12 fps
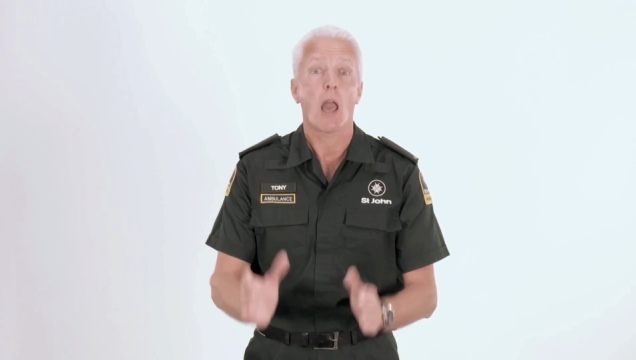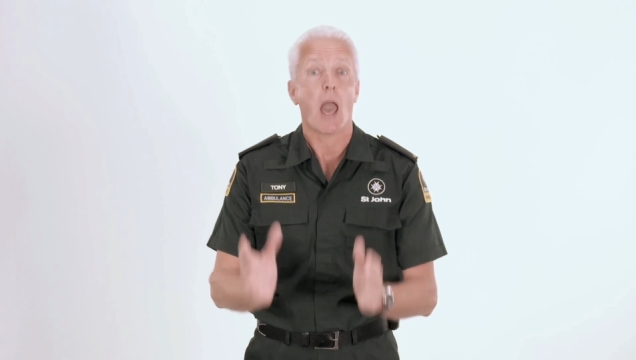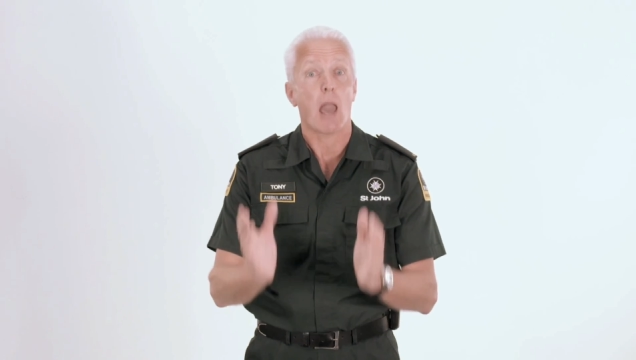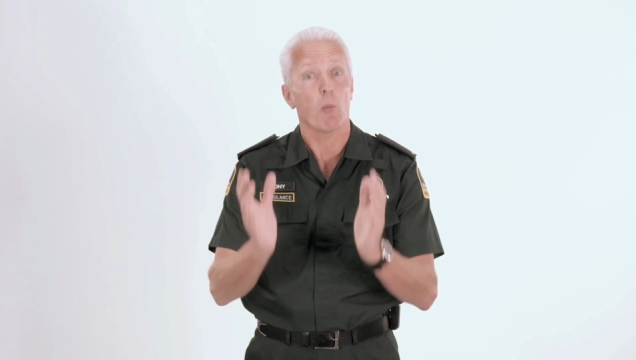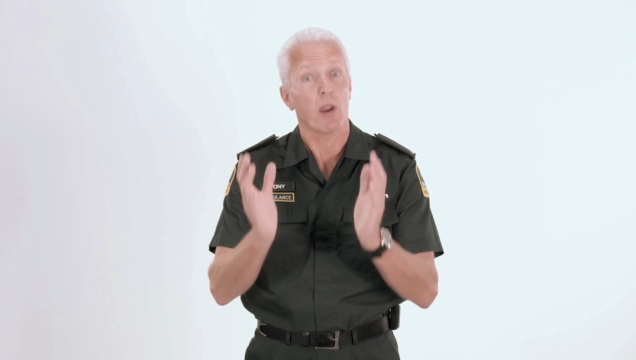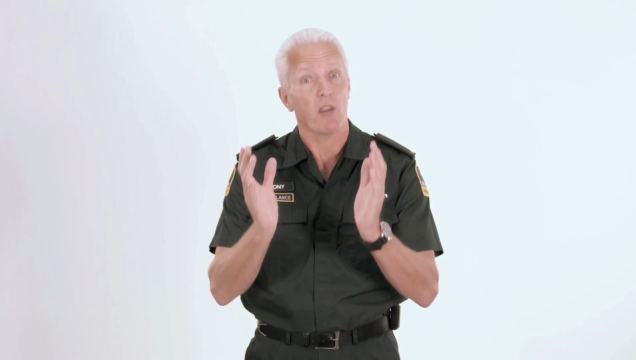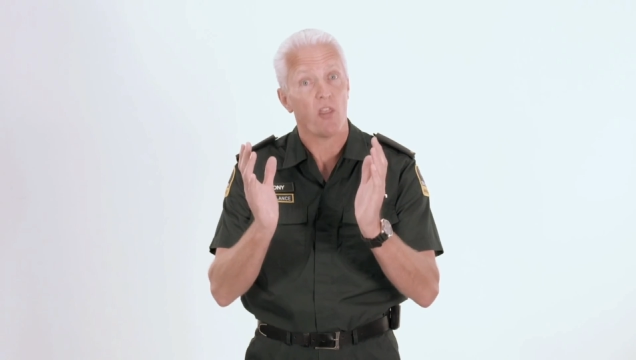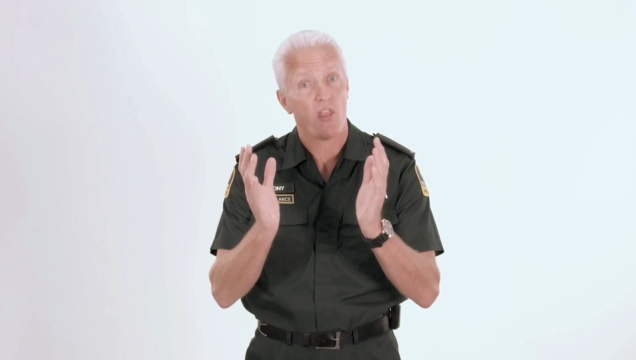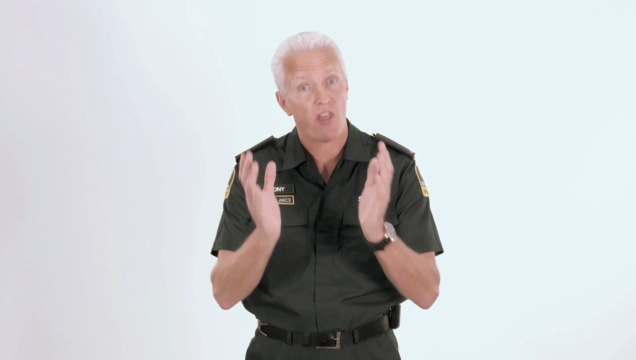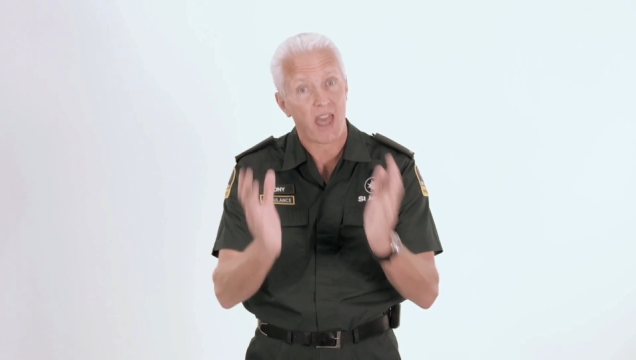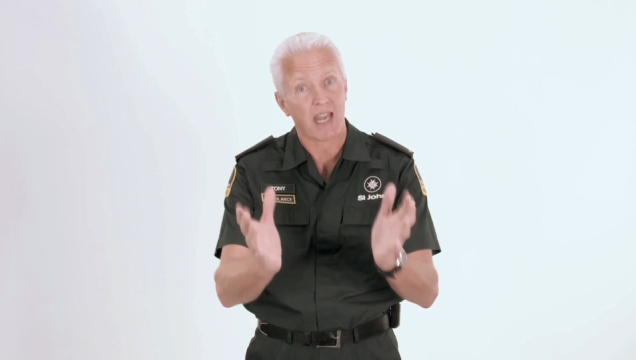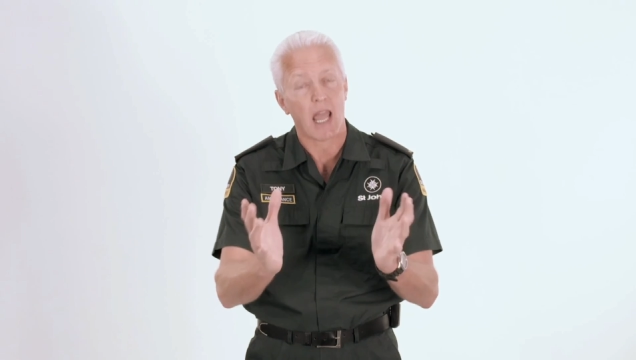And when
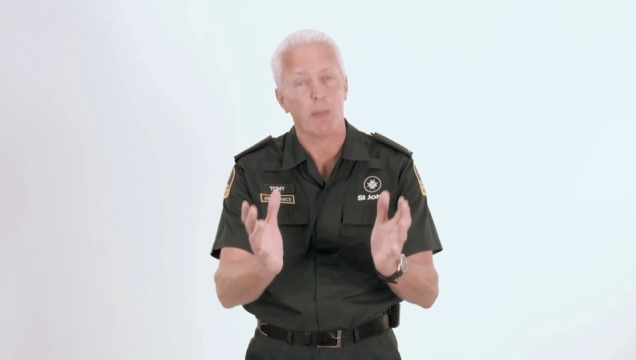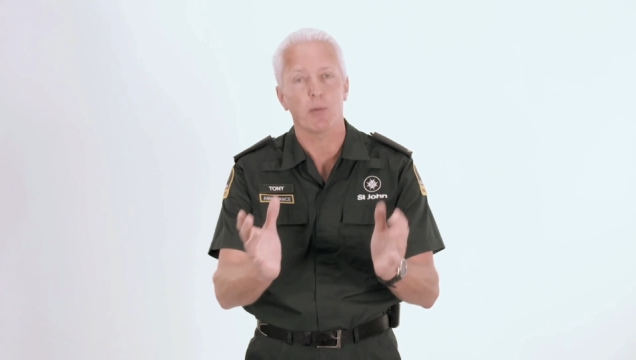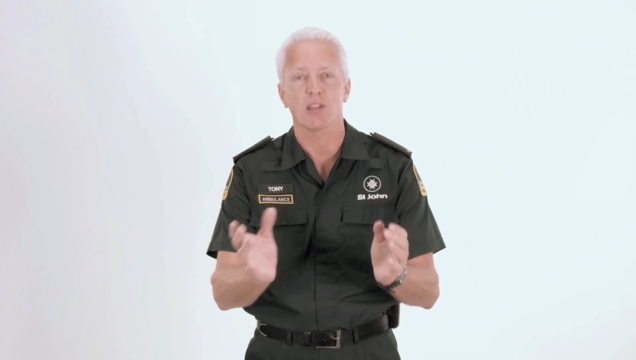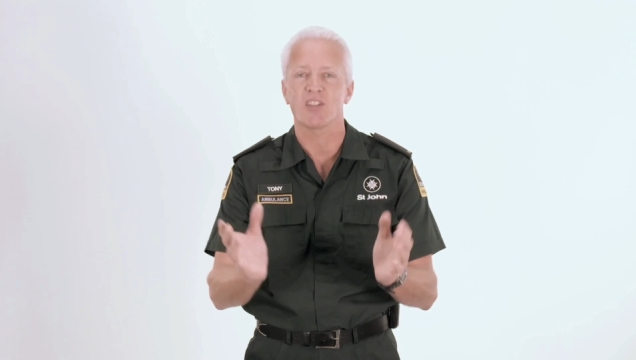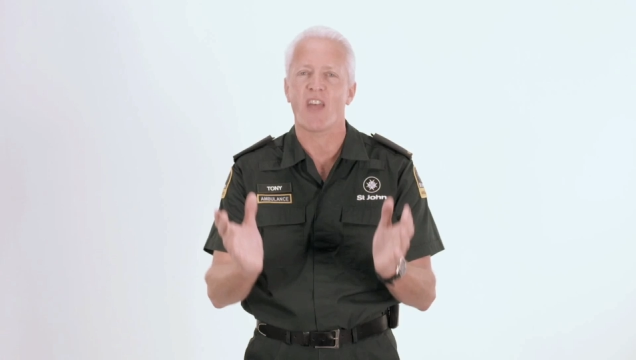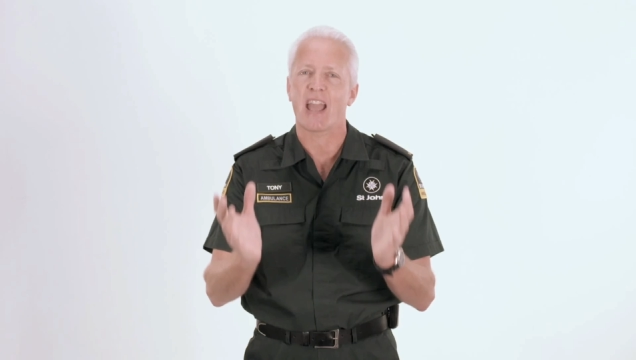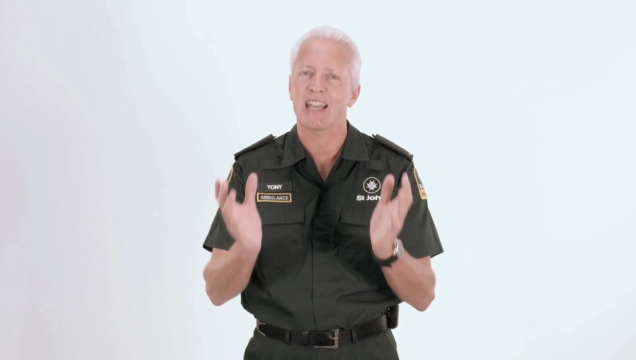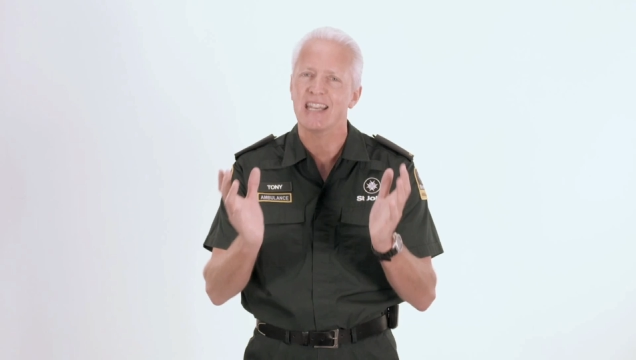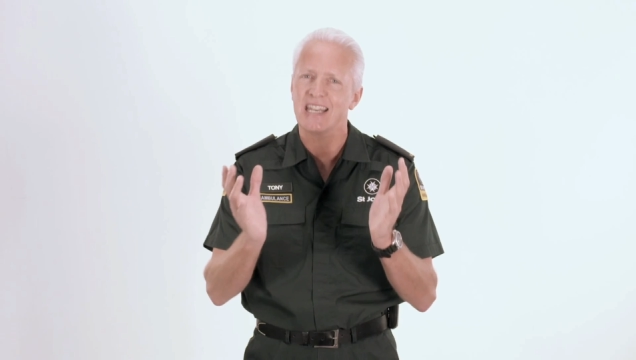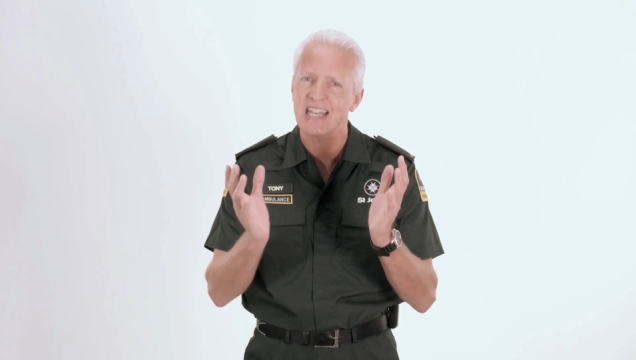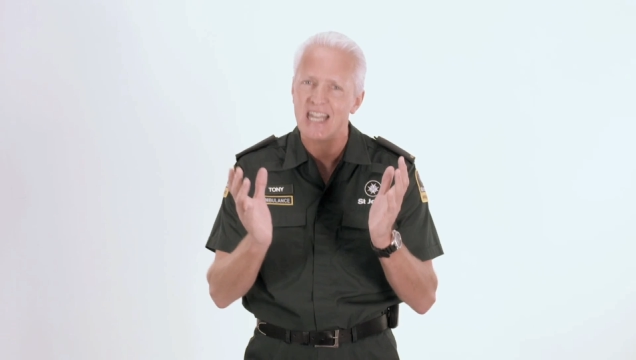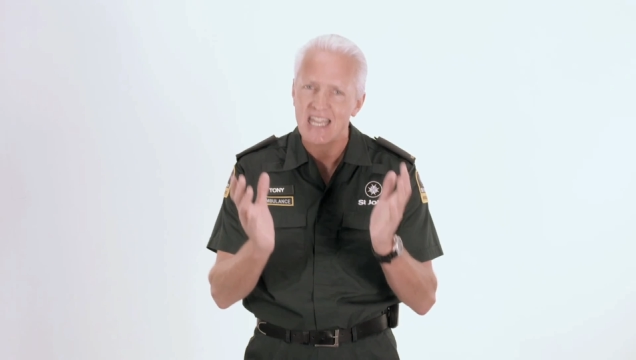that happens, they
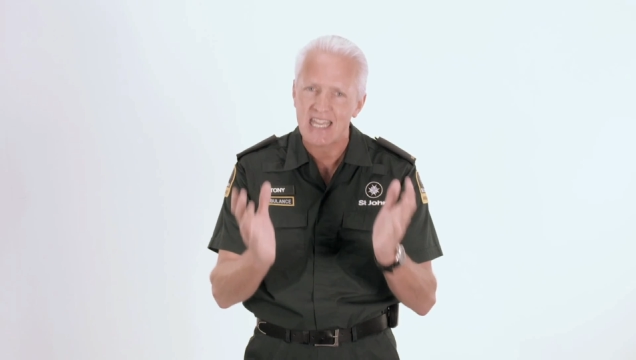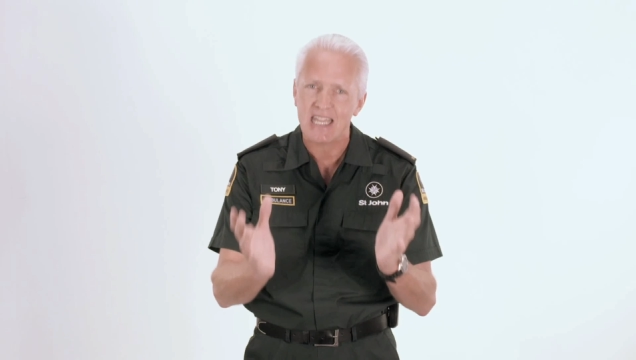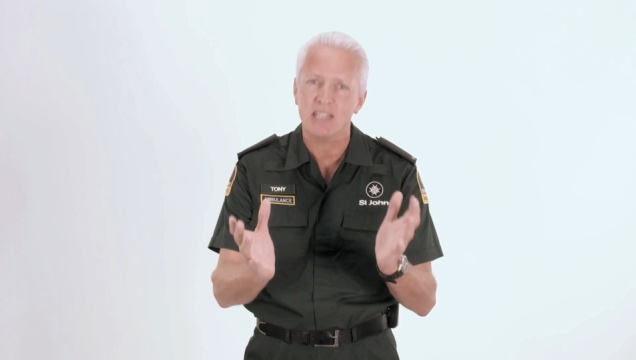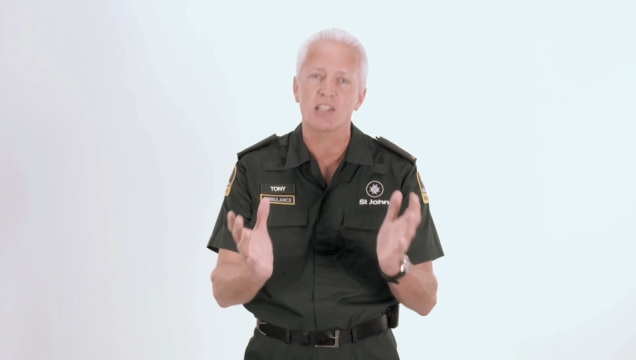need